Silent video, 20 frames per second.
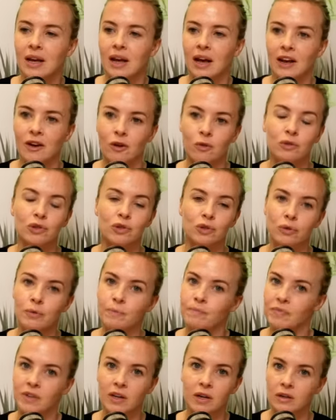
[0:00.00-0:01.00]
And
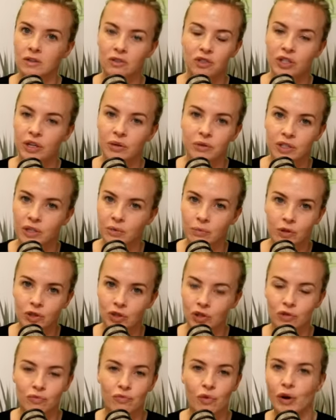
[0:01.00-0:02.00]
also, Chelsea were
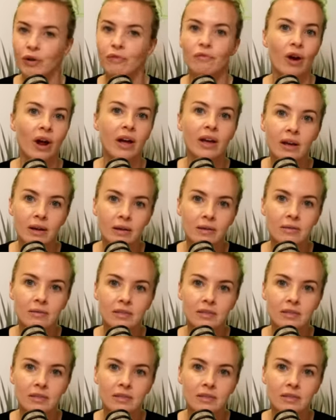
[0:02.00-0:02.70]
just running riot.